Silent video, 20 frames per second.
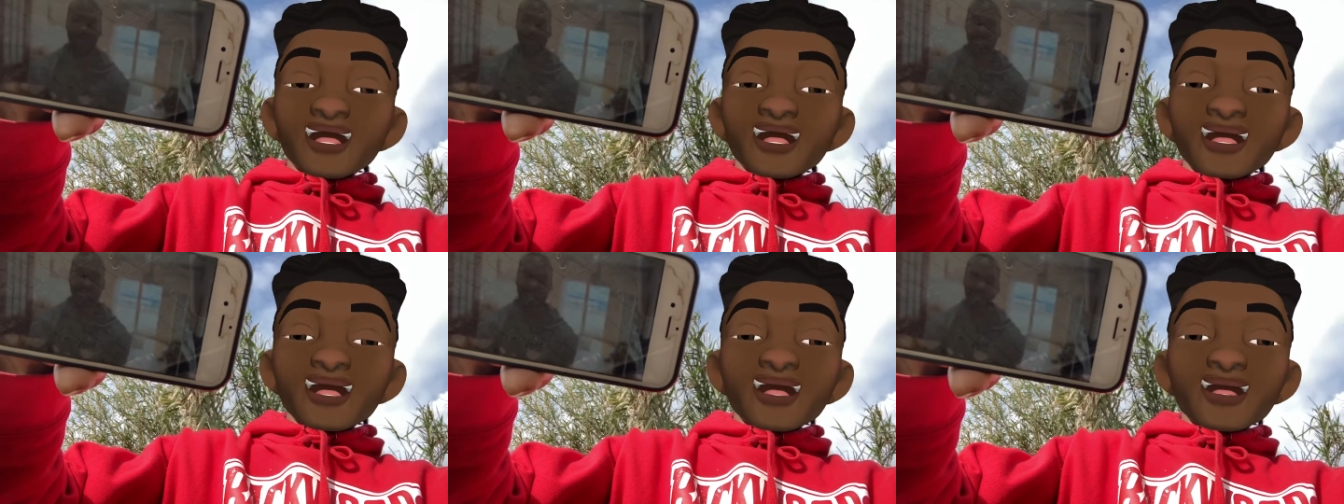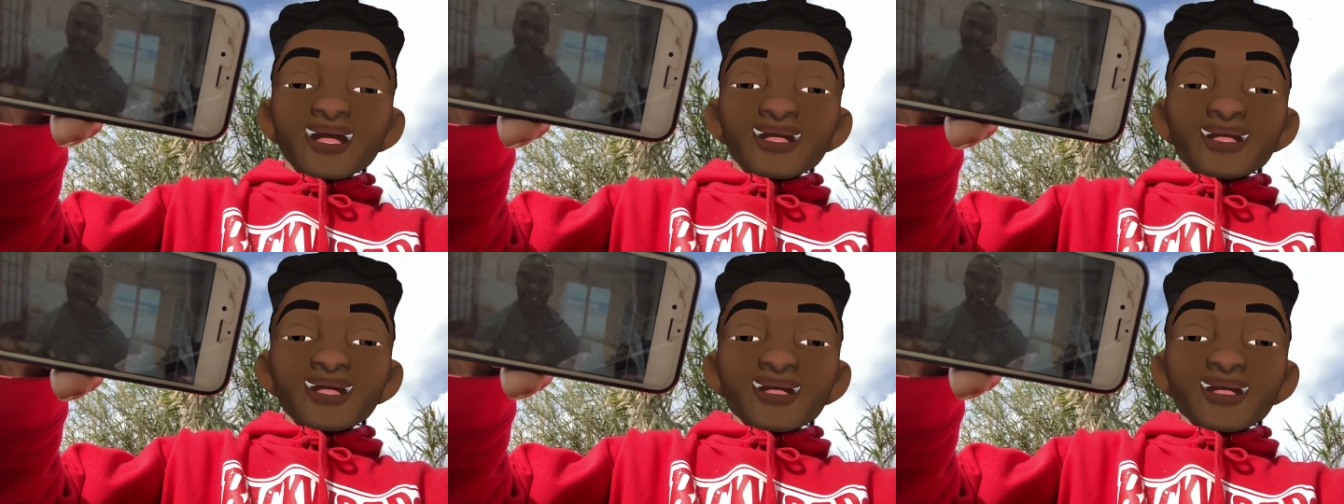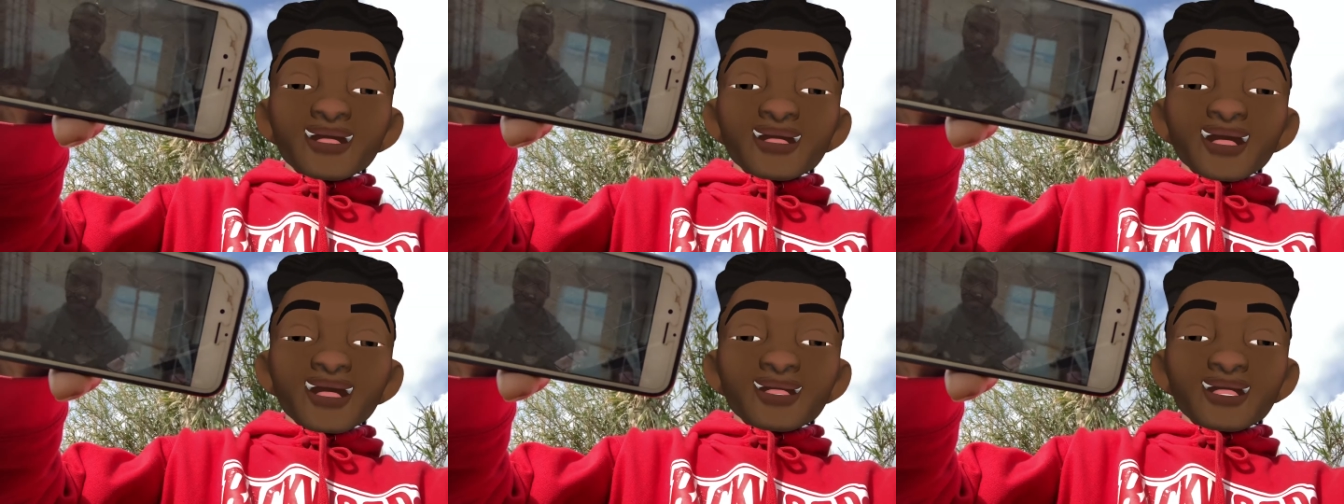I would say
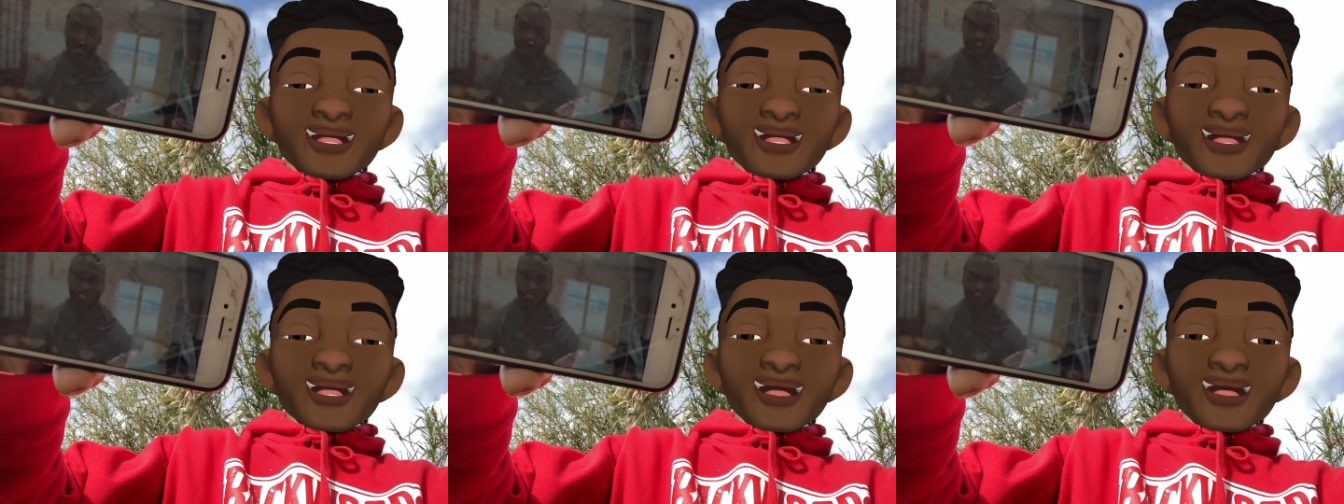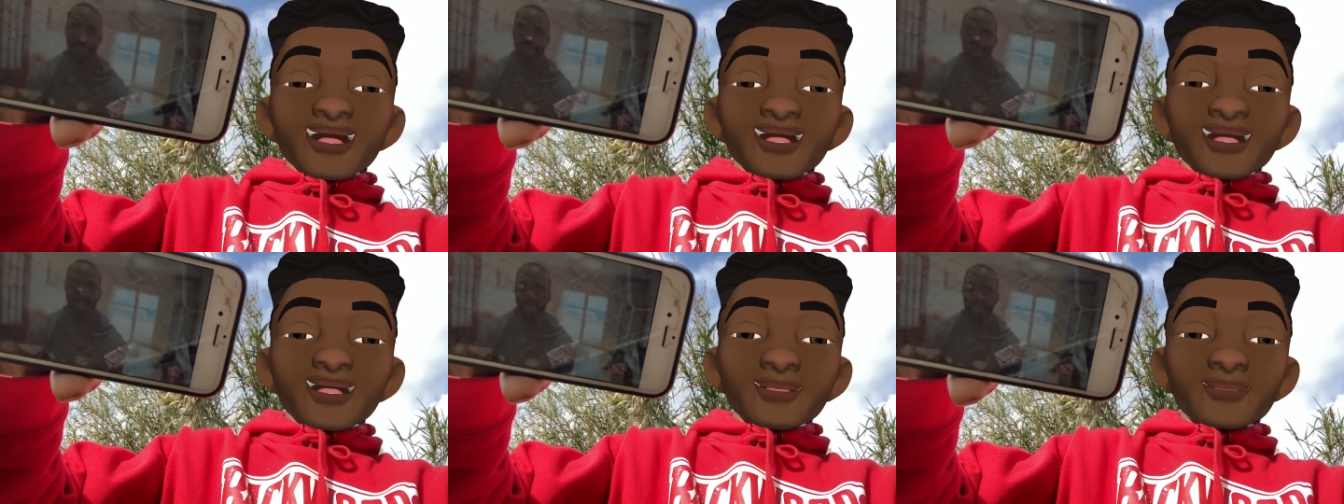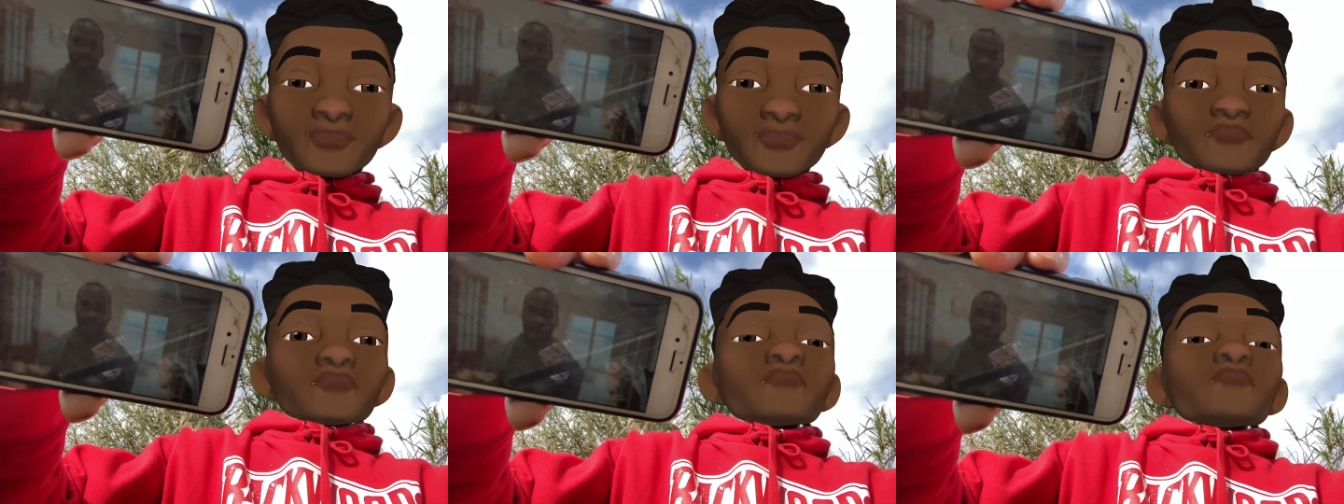the affirmation.
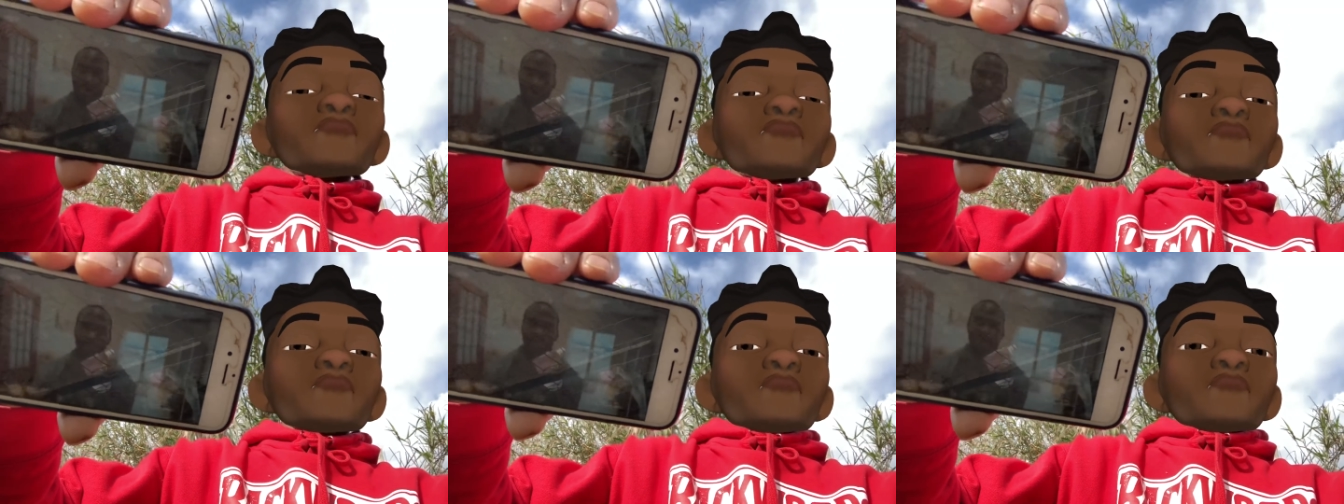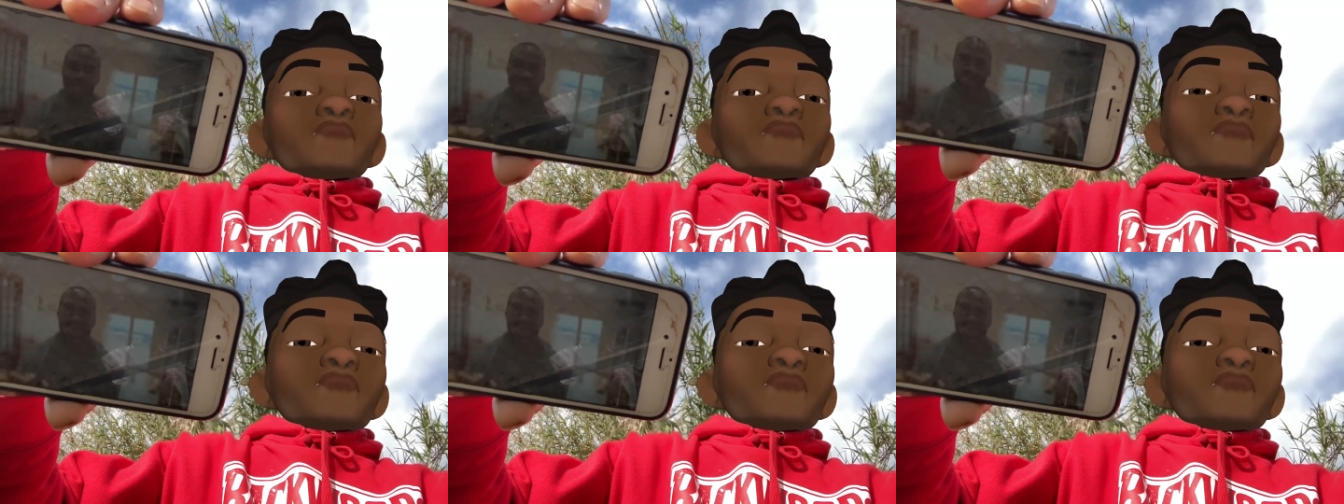All the